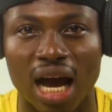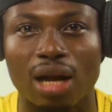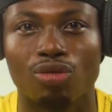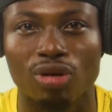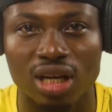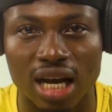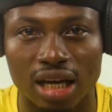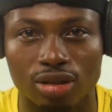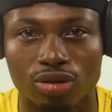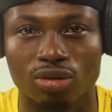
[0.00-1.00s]
and
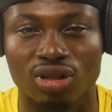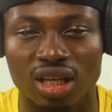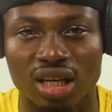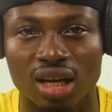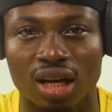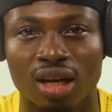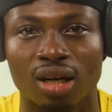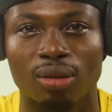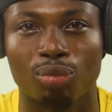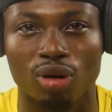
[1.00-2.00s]
relearn to see
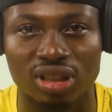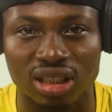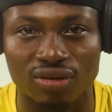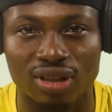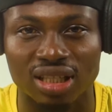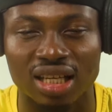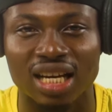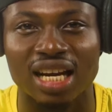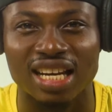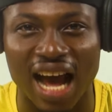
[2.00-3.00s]

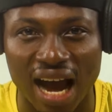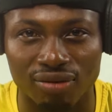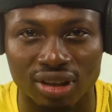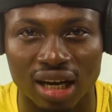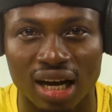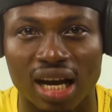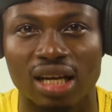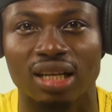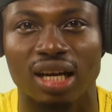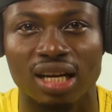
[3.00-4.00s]
positivity in Africa
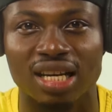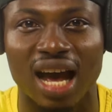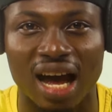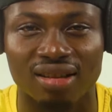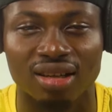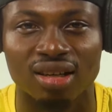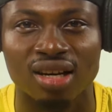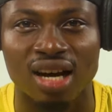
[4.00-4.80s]
and any other